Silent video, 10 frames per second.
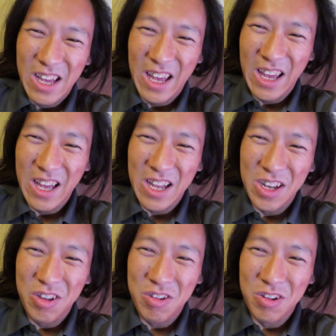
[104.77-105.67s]

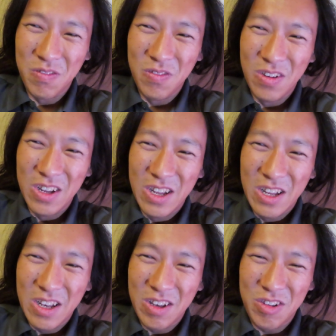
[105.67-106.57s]
and um,
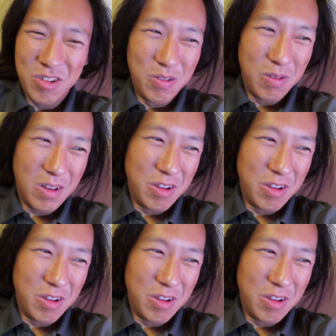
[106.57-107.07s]
so